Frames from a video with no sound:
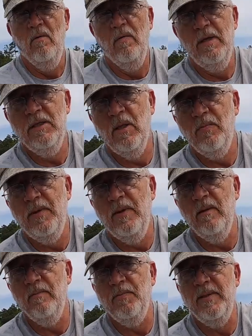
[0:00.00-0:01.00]
Reach up
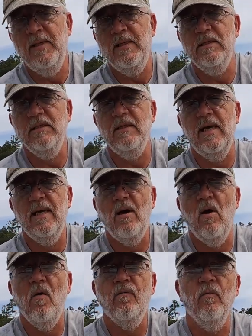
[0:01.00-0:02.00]
here and pinch that
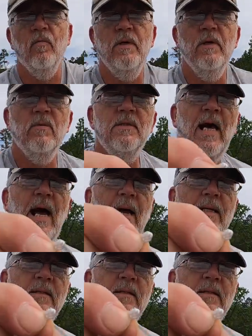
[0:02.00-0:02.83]
off real tight